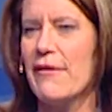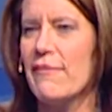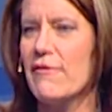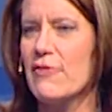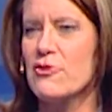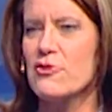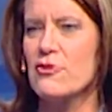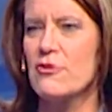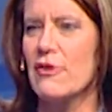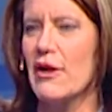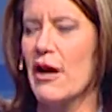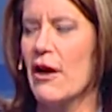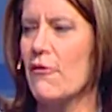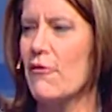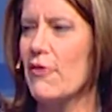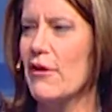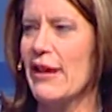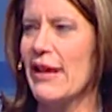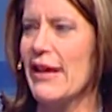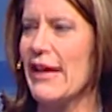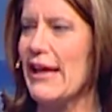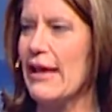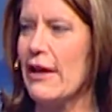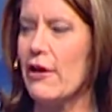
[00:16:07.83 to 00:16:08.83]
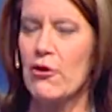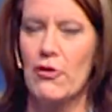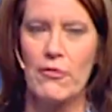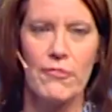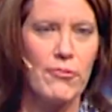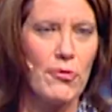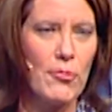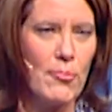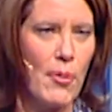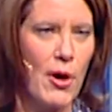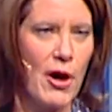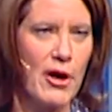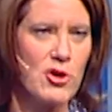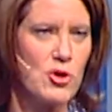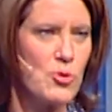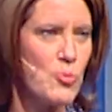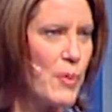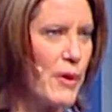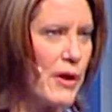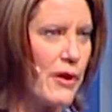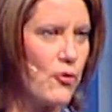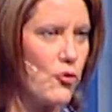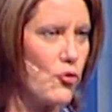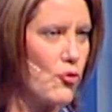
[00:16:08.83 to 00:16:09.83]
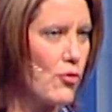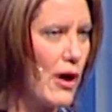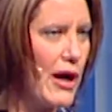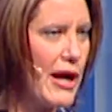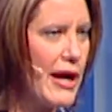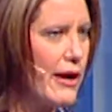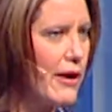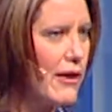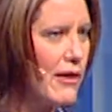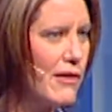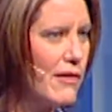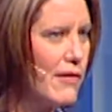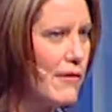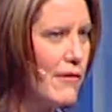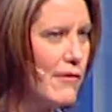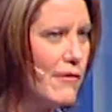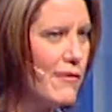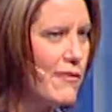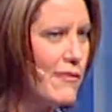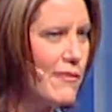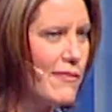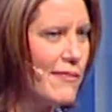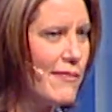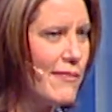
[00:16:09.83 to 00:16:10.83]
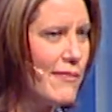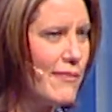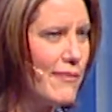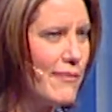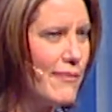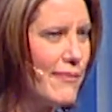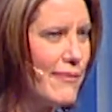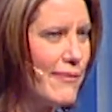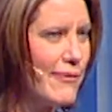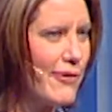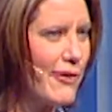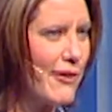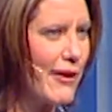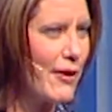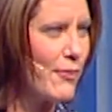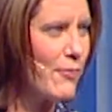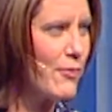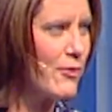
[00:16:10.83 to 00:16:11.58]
of us are not really eager for mosh pits, right? They're like,